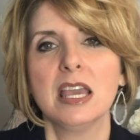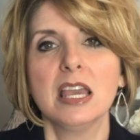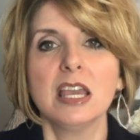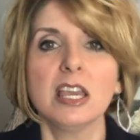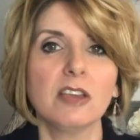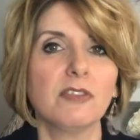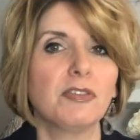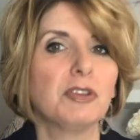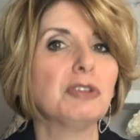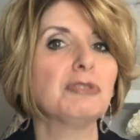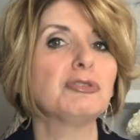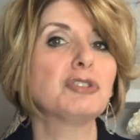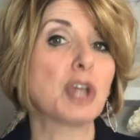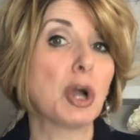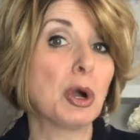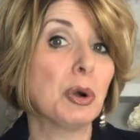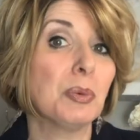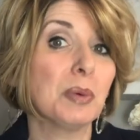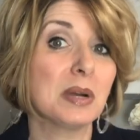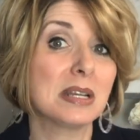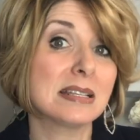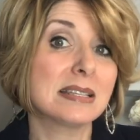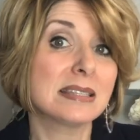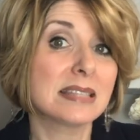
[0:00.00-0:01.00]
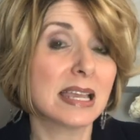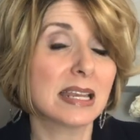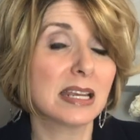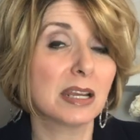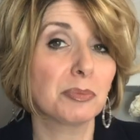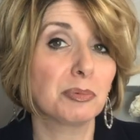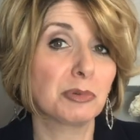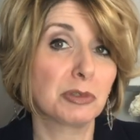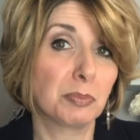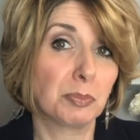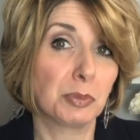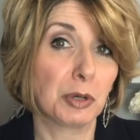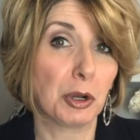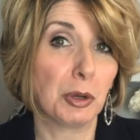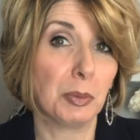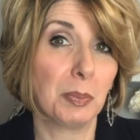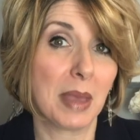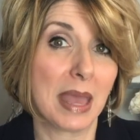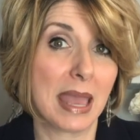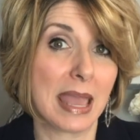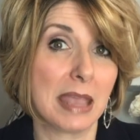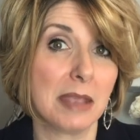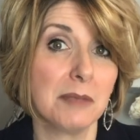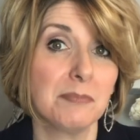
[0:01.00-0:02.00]
If you don't want to sign up with
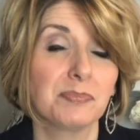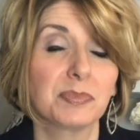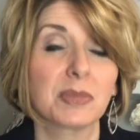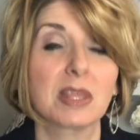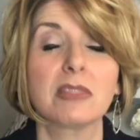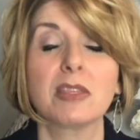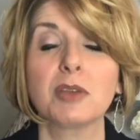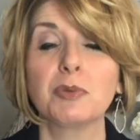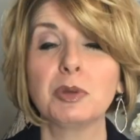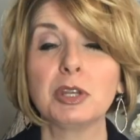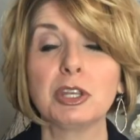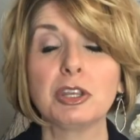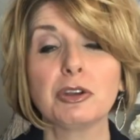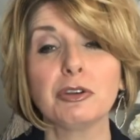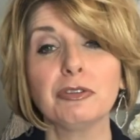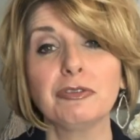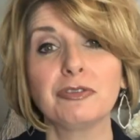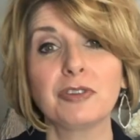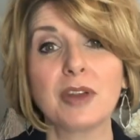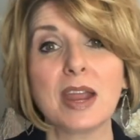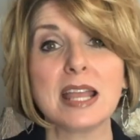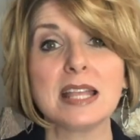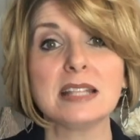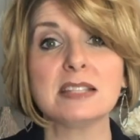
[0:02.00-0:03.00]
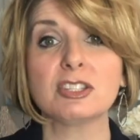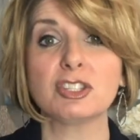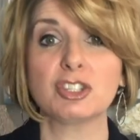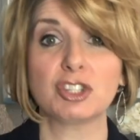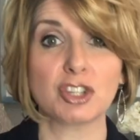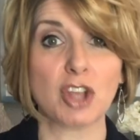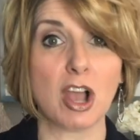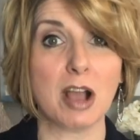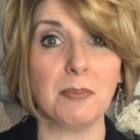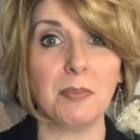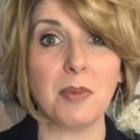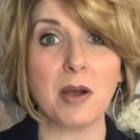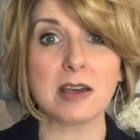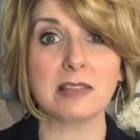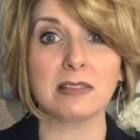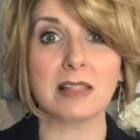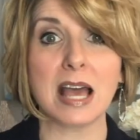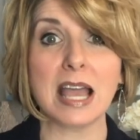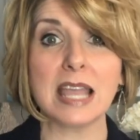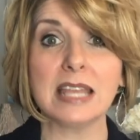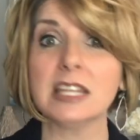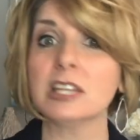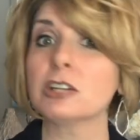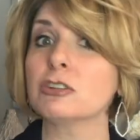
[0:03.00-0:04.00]
ProPay, then when your friends shop
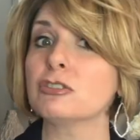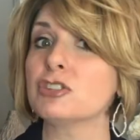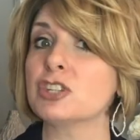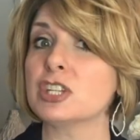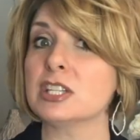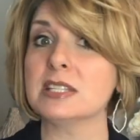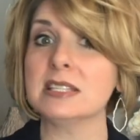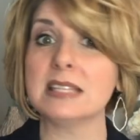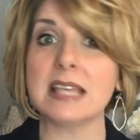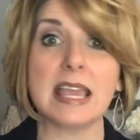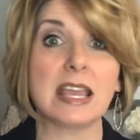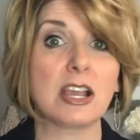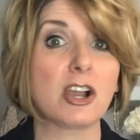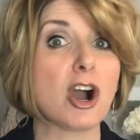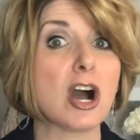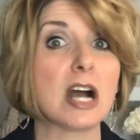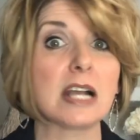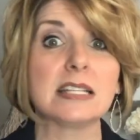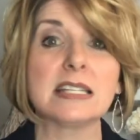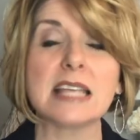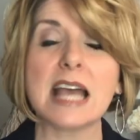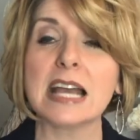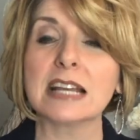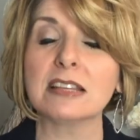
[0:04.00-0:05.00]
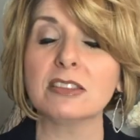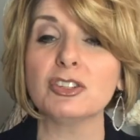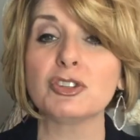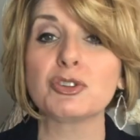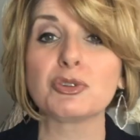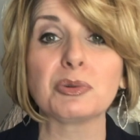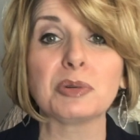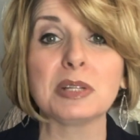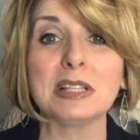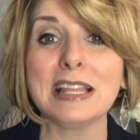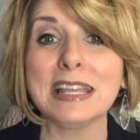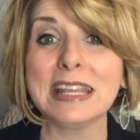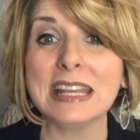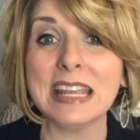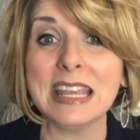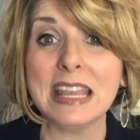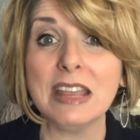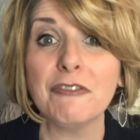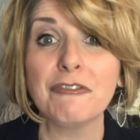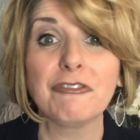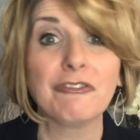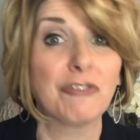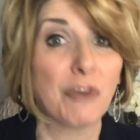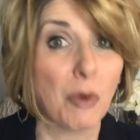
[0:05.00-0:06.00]
online, it'll just say contact the jewelry lady
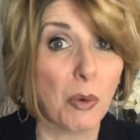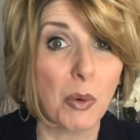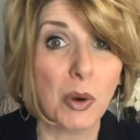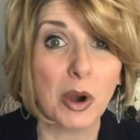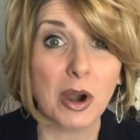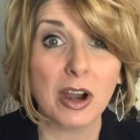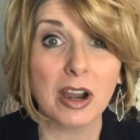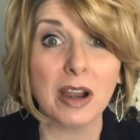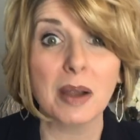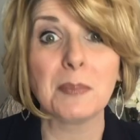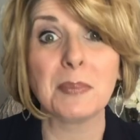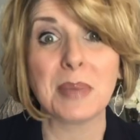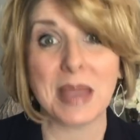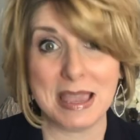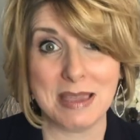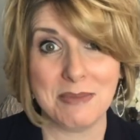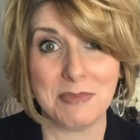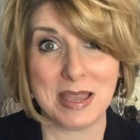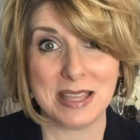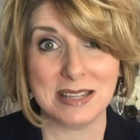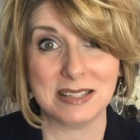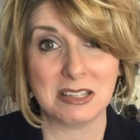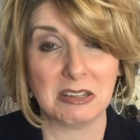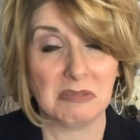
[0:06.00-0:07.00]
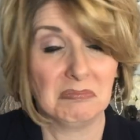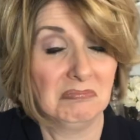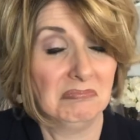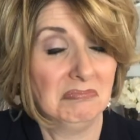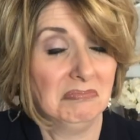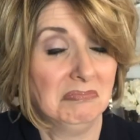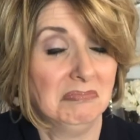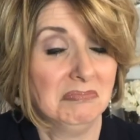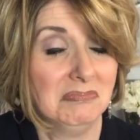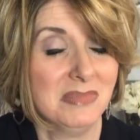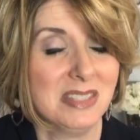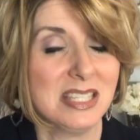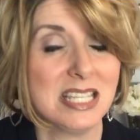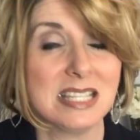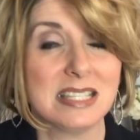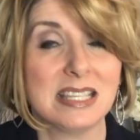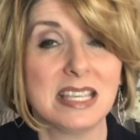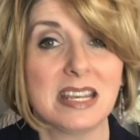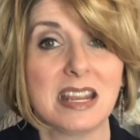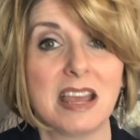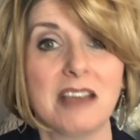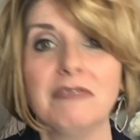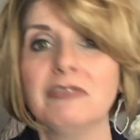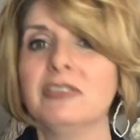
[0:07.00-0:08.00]
for payment. It's easy
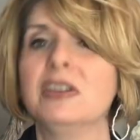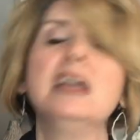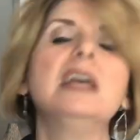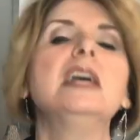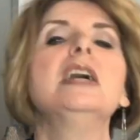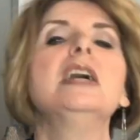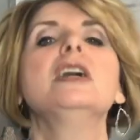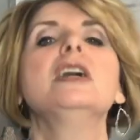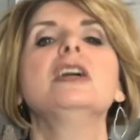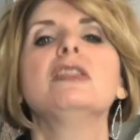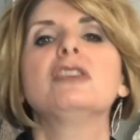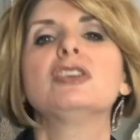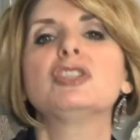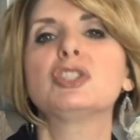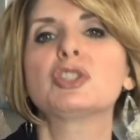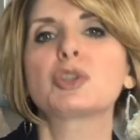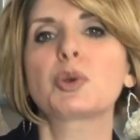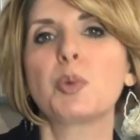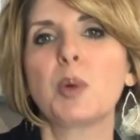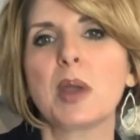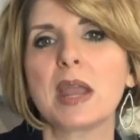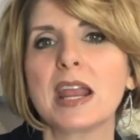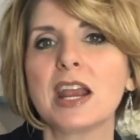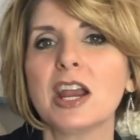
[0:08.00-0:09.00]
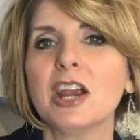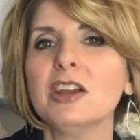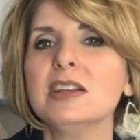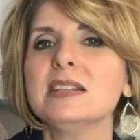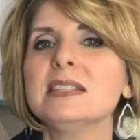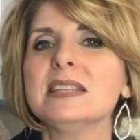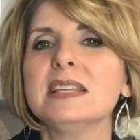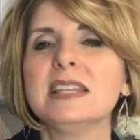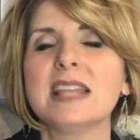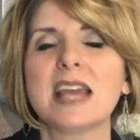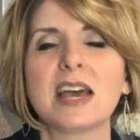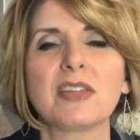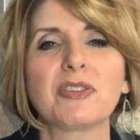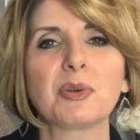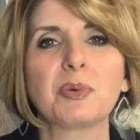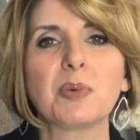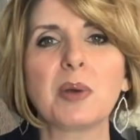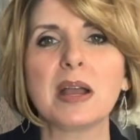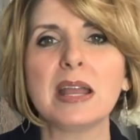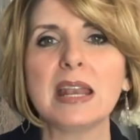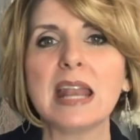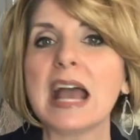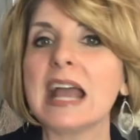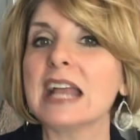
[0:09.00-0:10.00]
enough. The Square is another
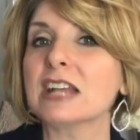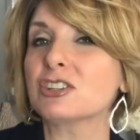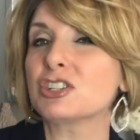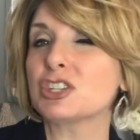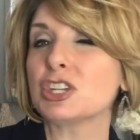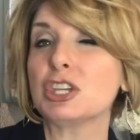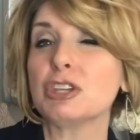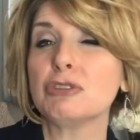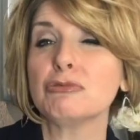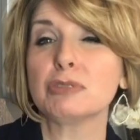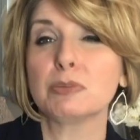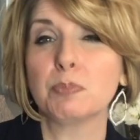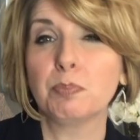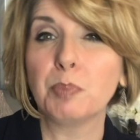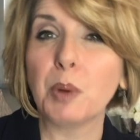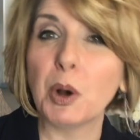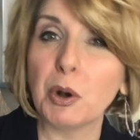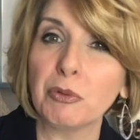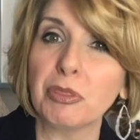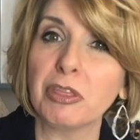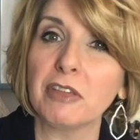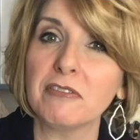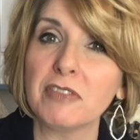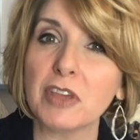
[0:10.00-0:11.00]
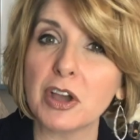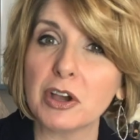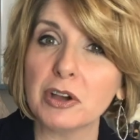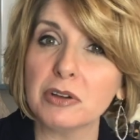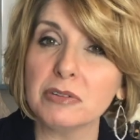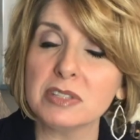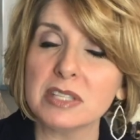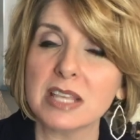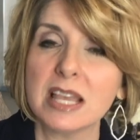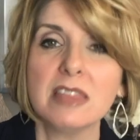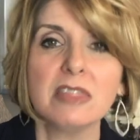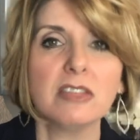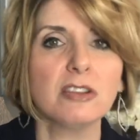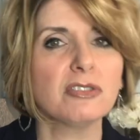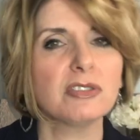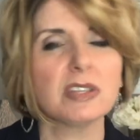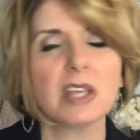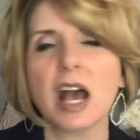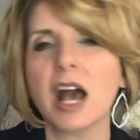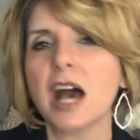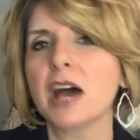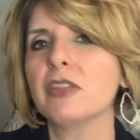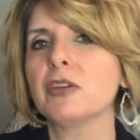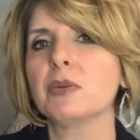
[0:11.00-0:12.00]
one. I actually use both of those, and there's
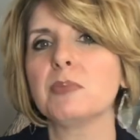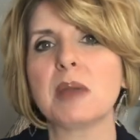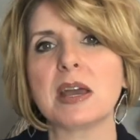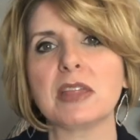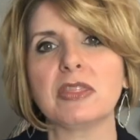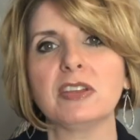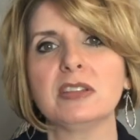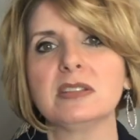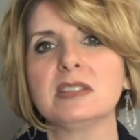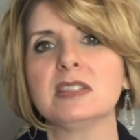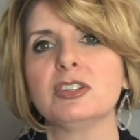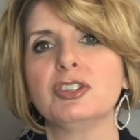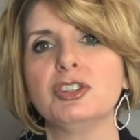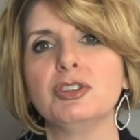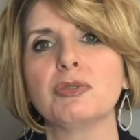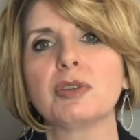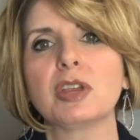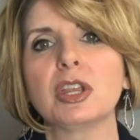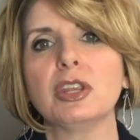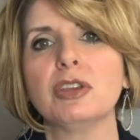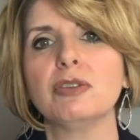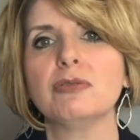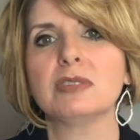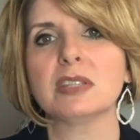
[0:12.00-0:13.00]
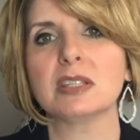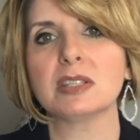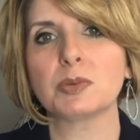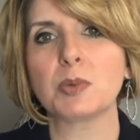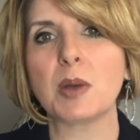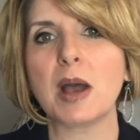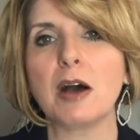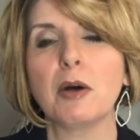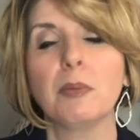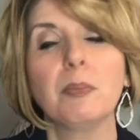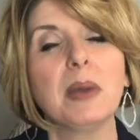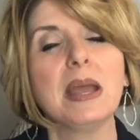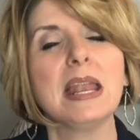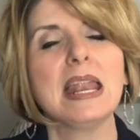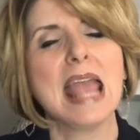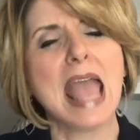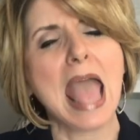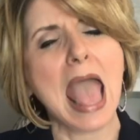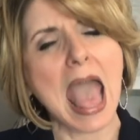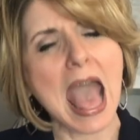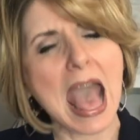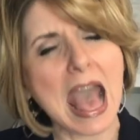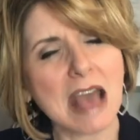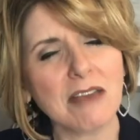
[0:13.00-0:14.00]
other methods that you can use as well. But
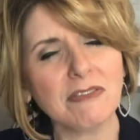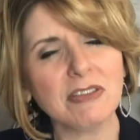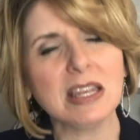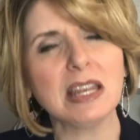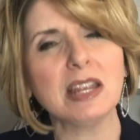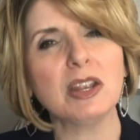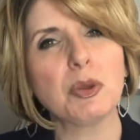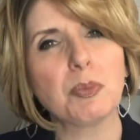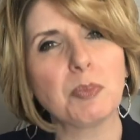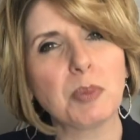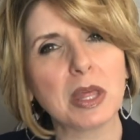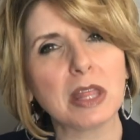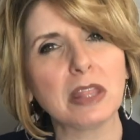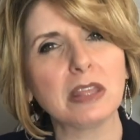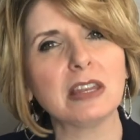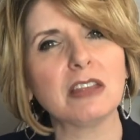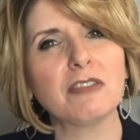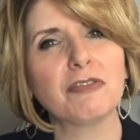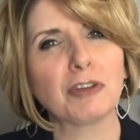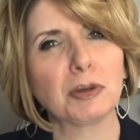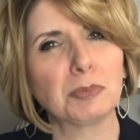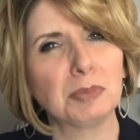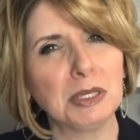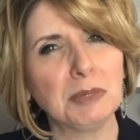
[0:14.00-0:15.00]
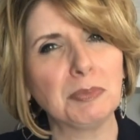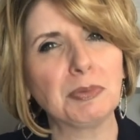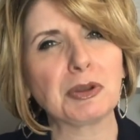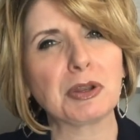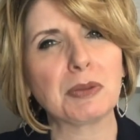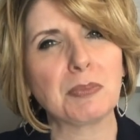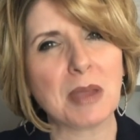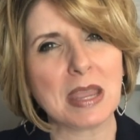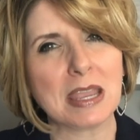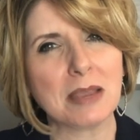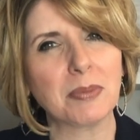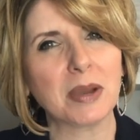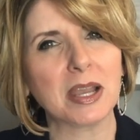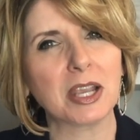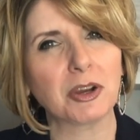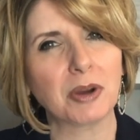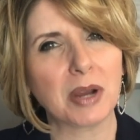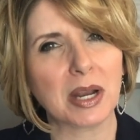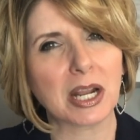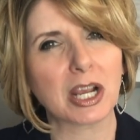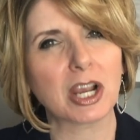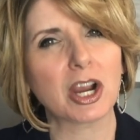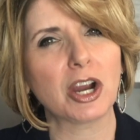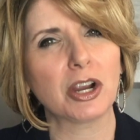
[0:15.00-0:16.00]
having an ability for people to pay by
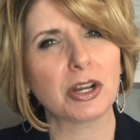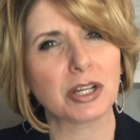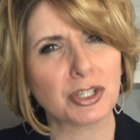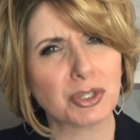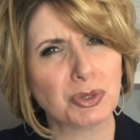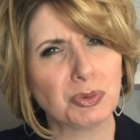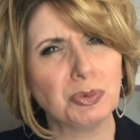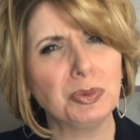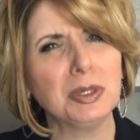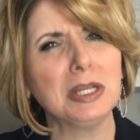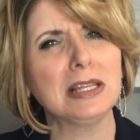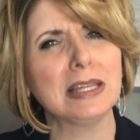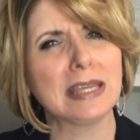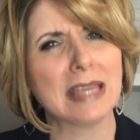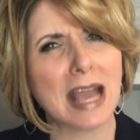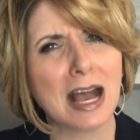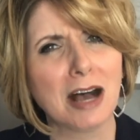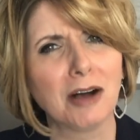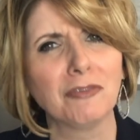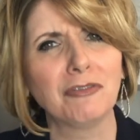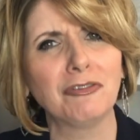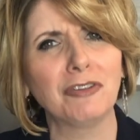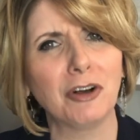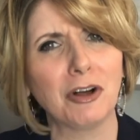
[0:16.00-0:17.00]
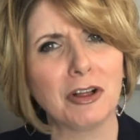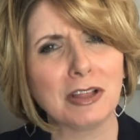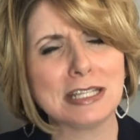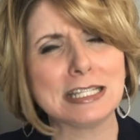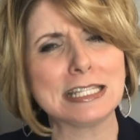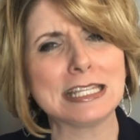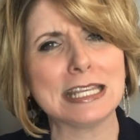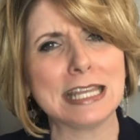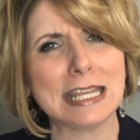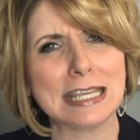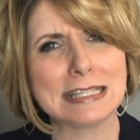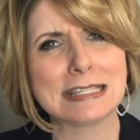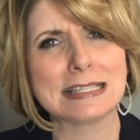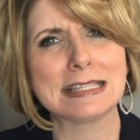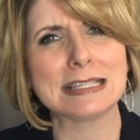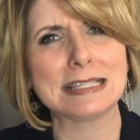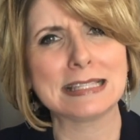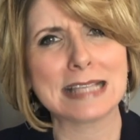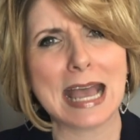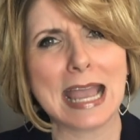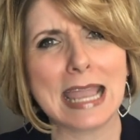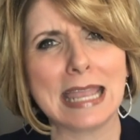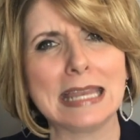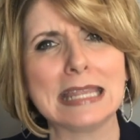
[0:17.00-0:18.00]
credit card is really helpful in today's
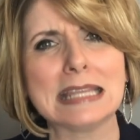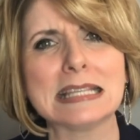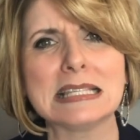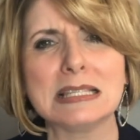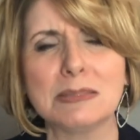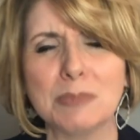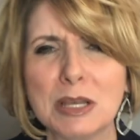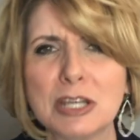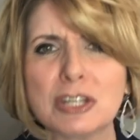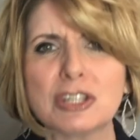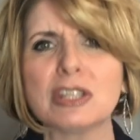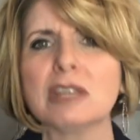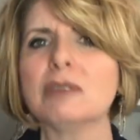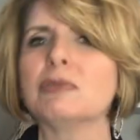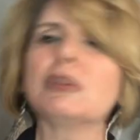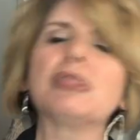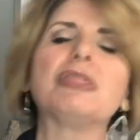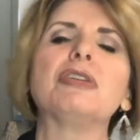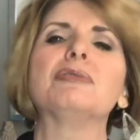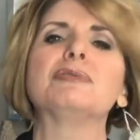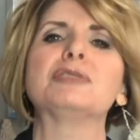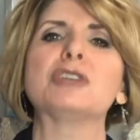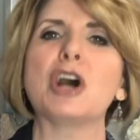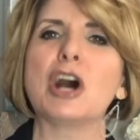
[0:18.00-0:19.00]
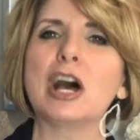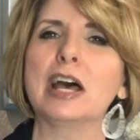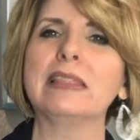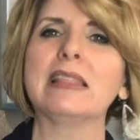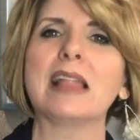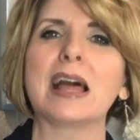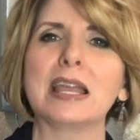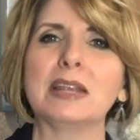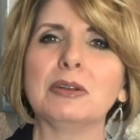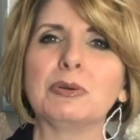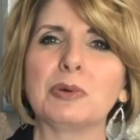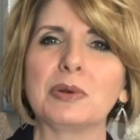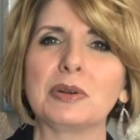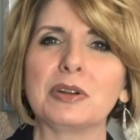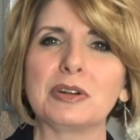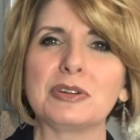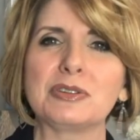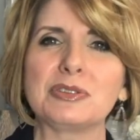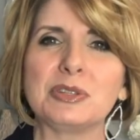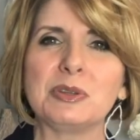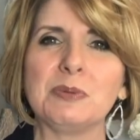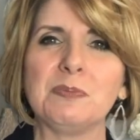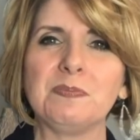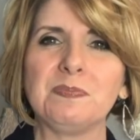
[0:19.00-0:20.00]
society, especially with those online
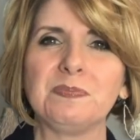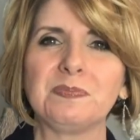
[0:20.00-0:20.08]
orders.